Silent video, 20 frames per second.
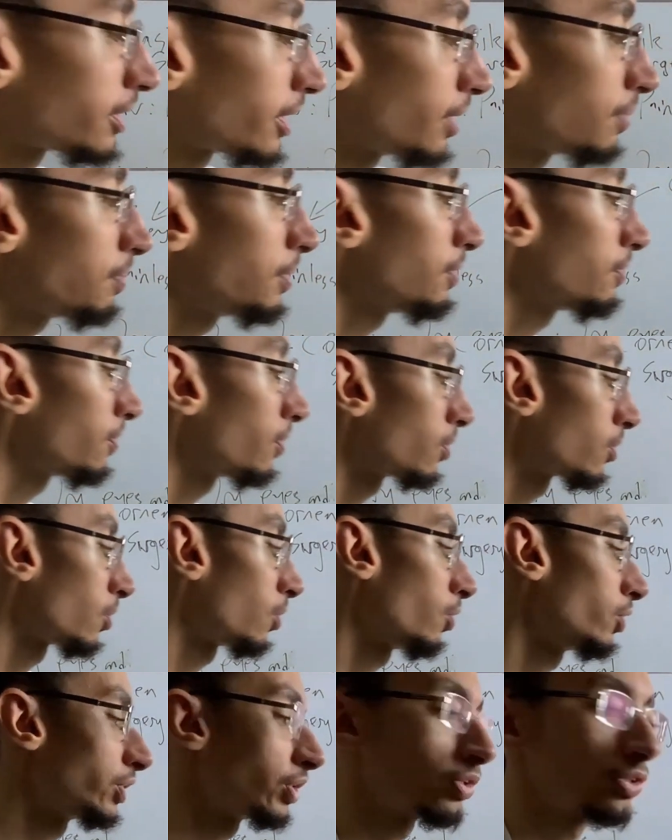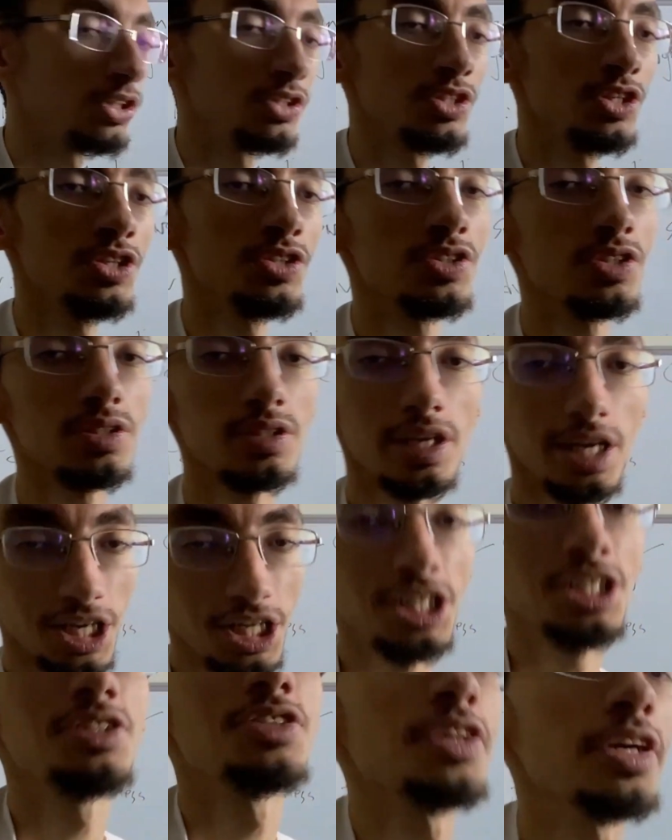can be for corneal diseases,
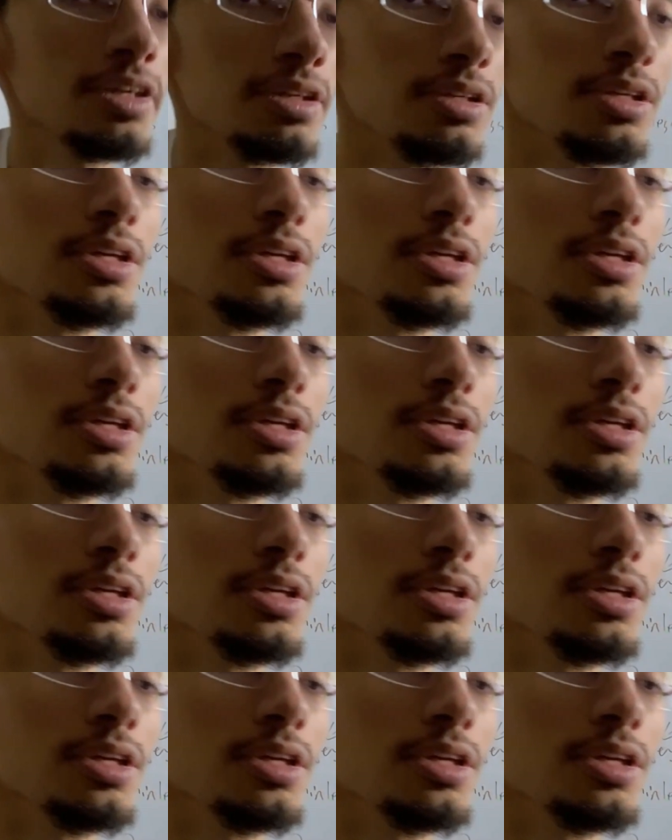anything.